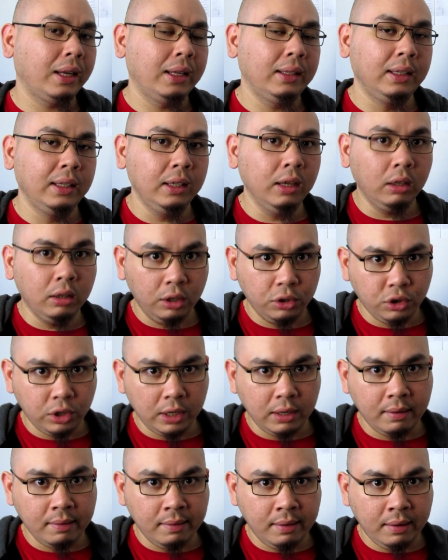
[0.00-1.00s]

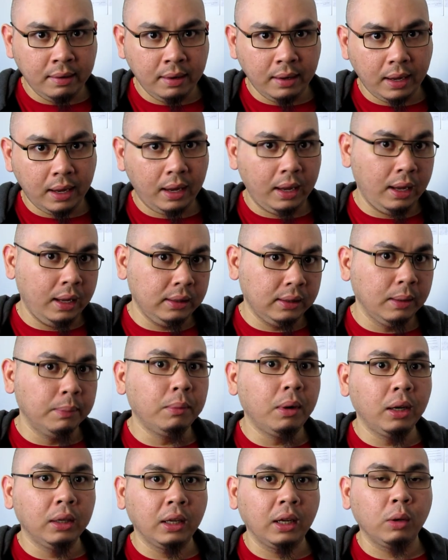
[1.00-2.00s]
ideology, a
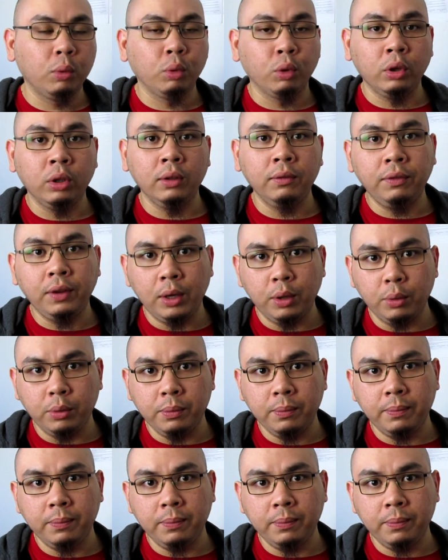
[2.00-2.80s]
demonic worldview.